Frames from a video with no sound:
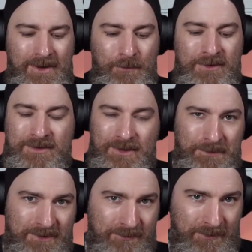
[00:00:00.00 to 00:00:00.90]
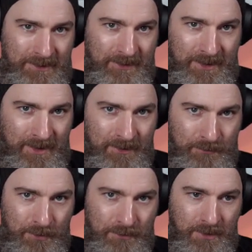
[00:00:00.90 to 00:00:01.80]
It works a little bit differently than other
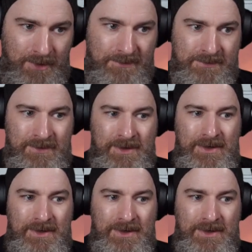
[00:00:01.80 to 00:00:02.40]
roguelites